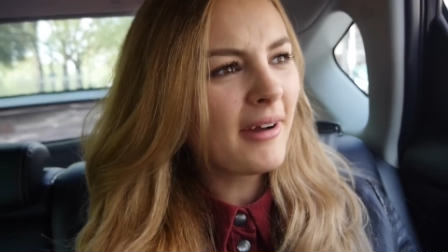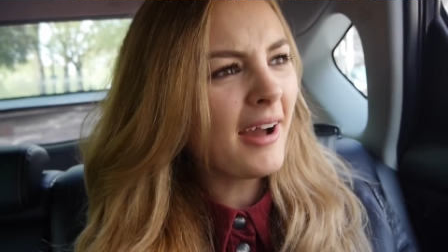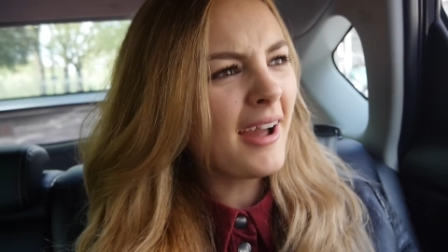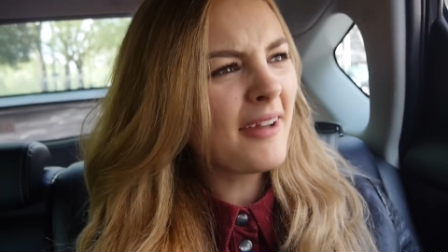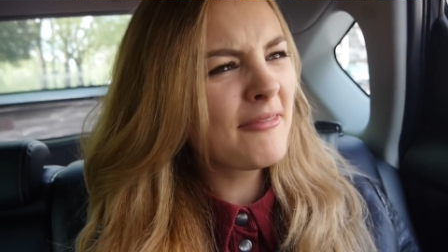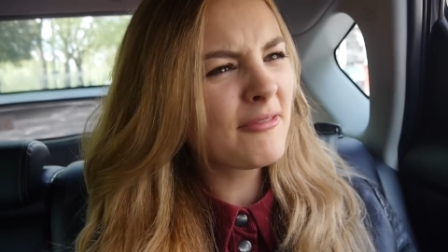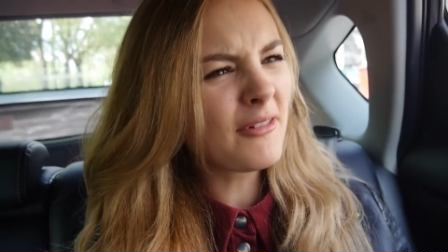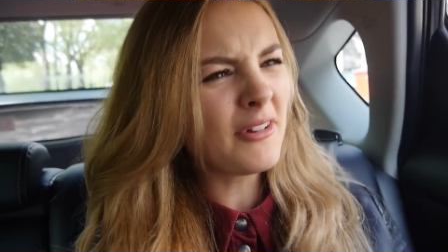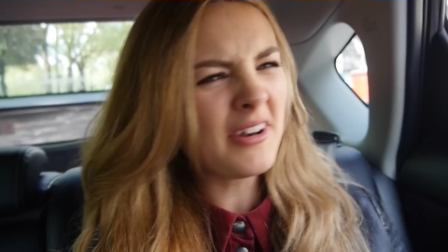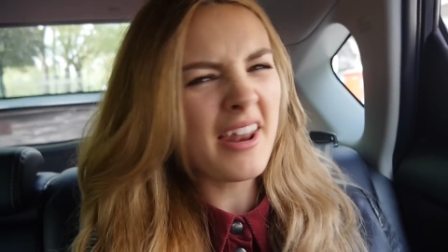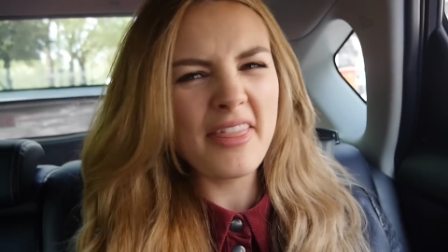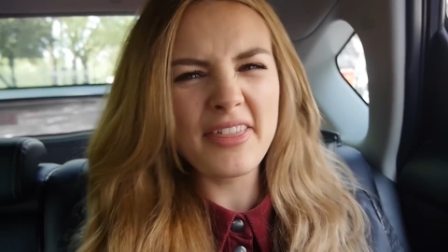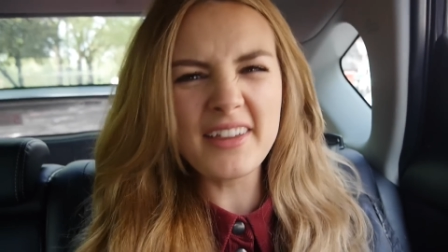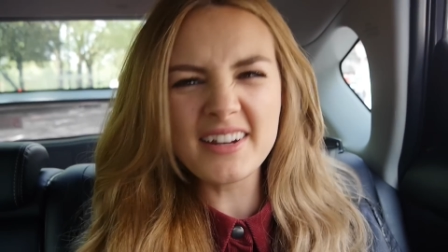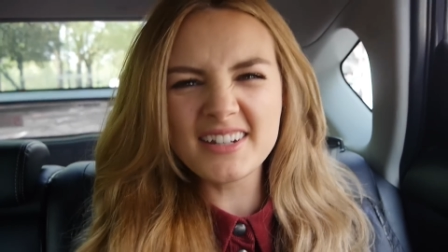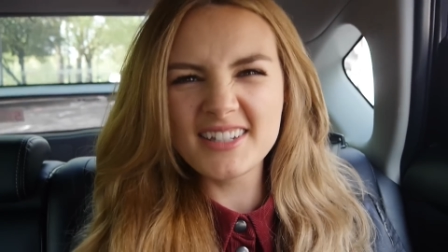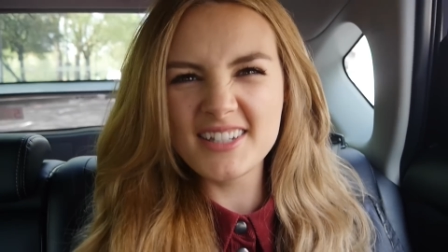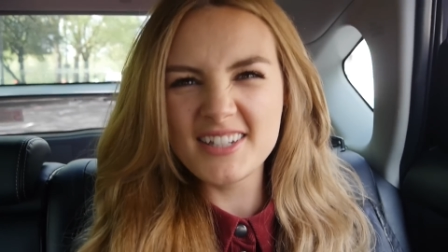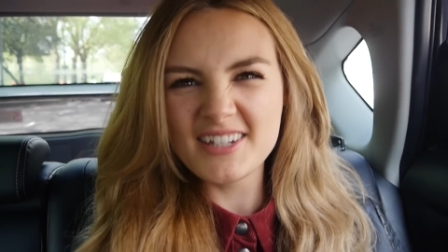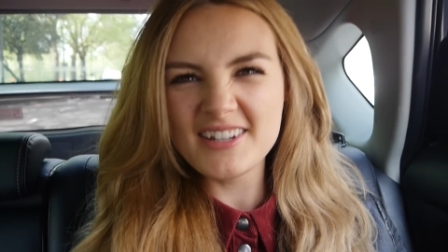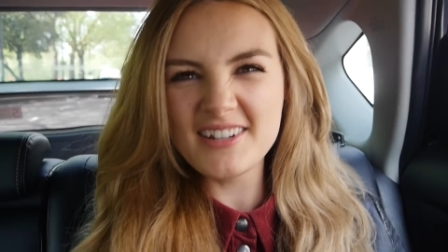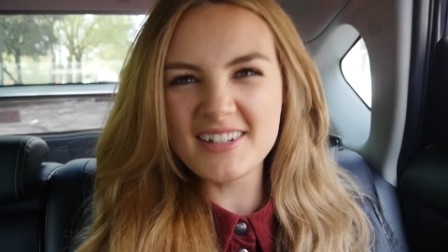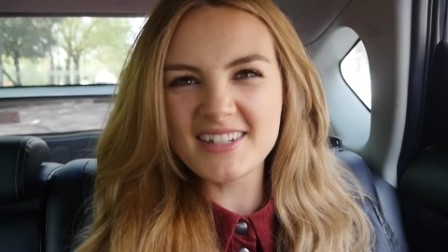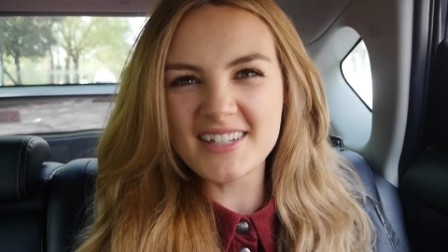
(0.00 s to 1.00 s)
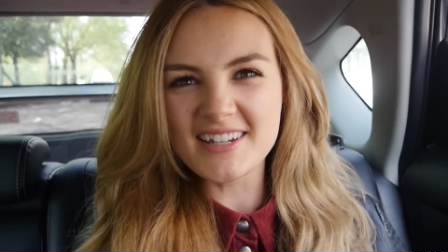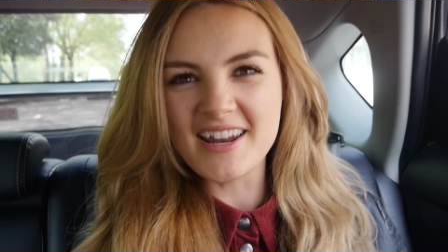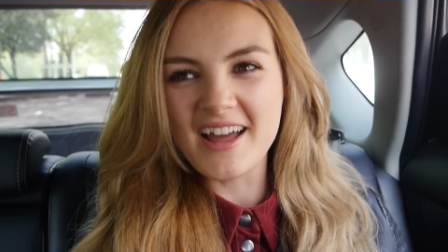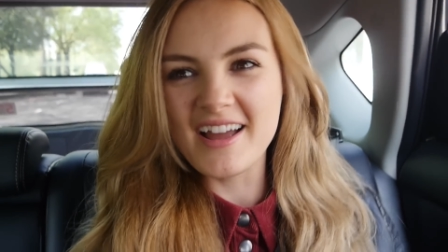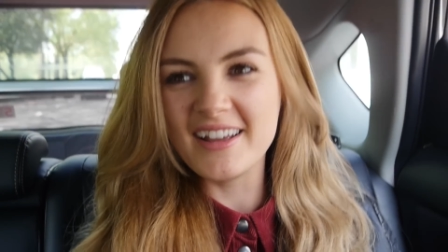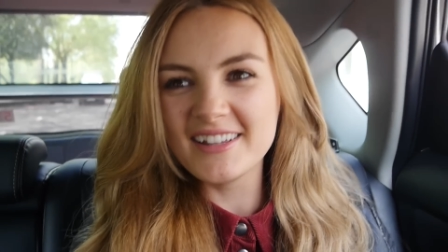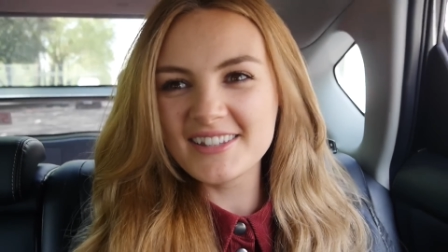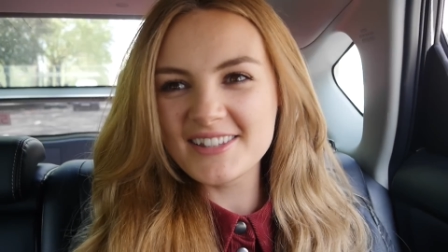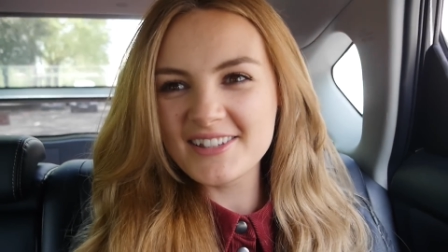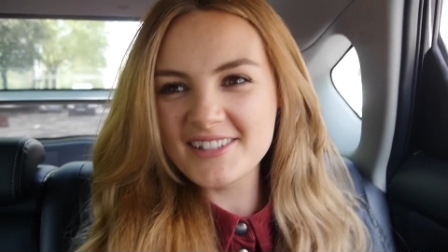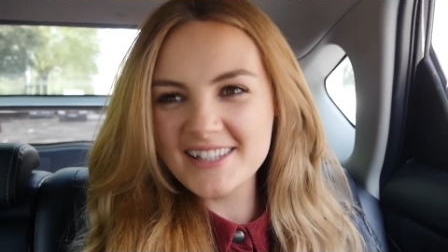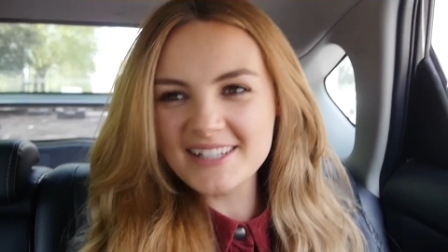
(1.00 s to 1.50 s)
But I've got nothing to do
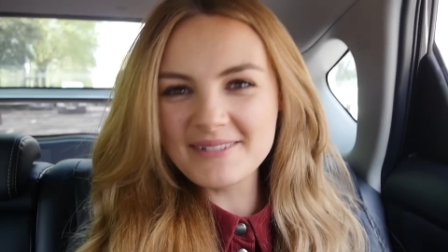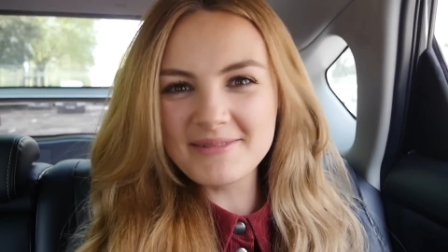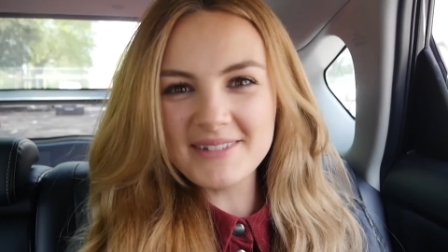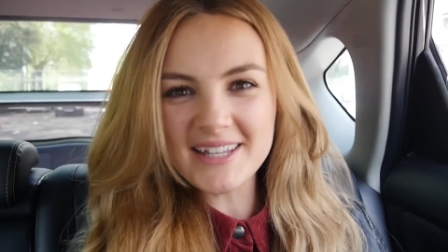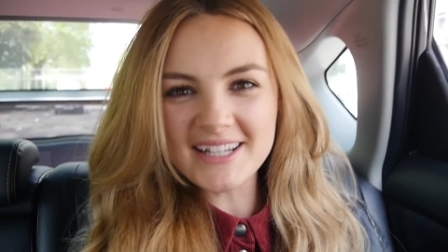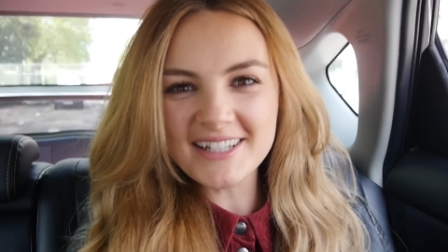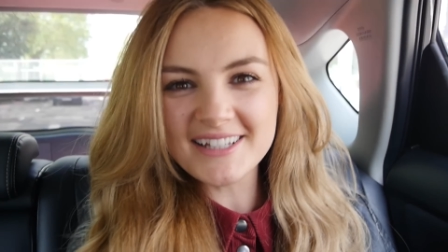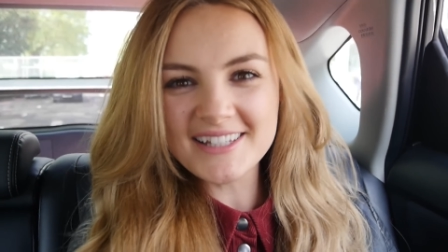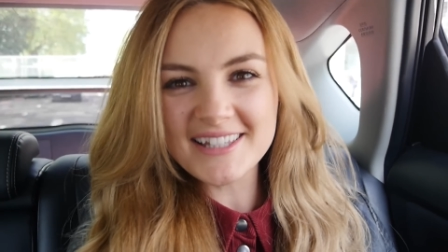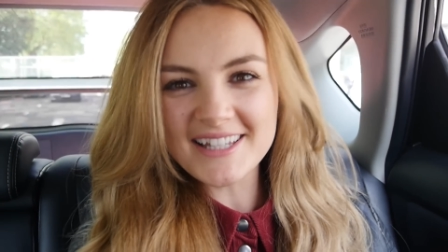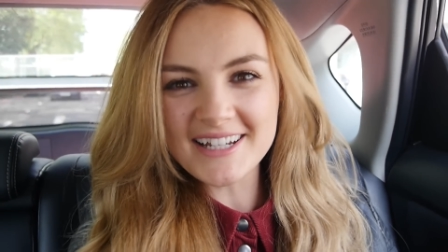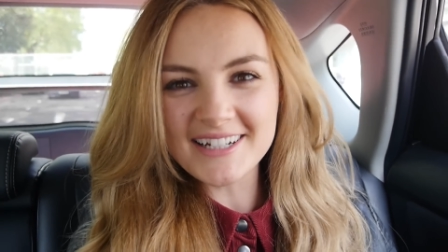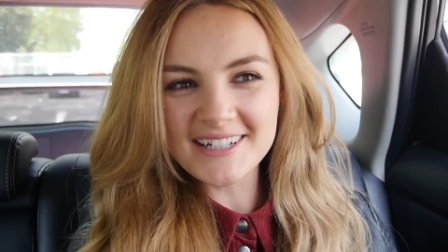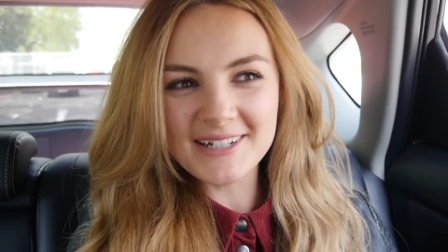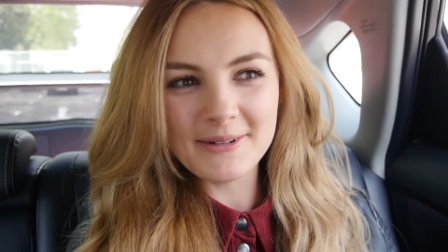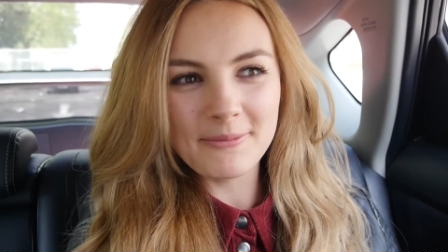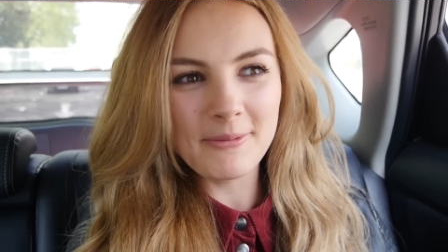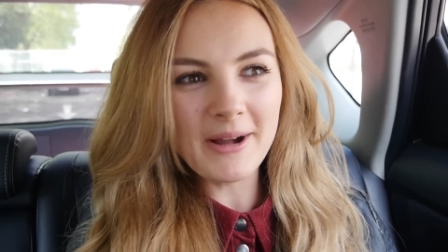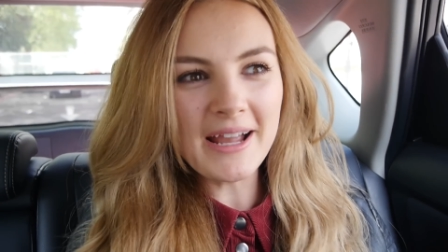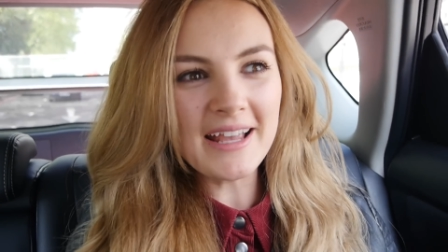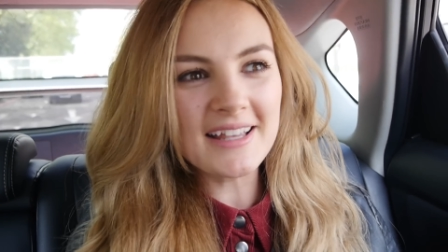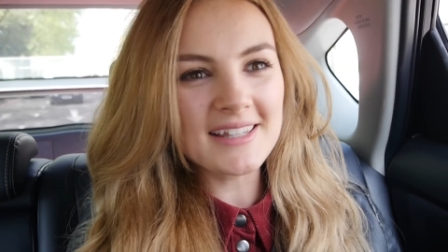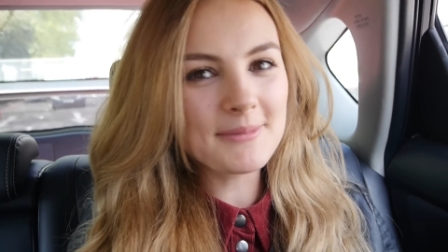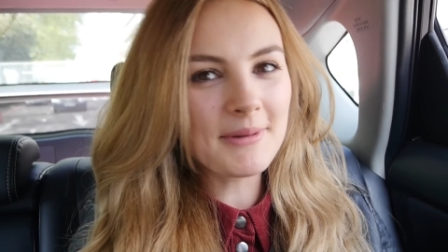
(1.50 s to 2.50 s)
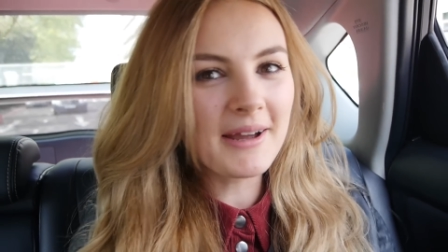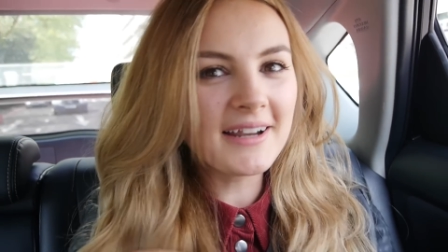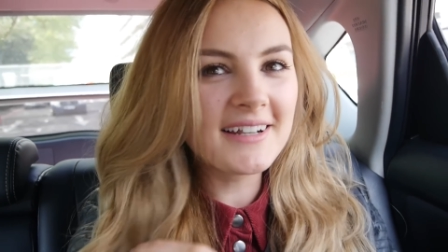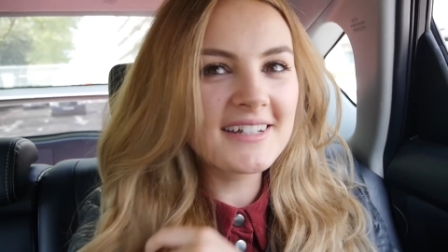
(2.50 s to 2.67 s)
tonight, so it seems like such a waste,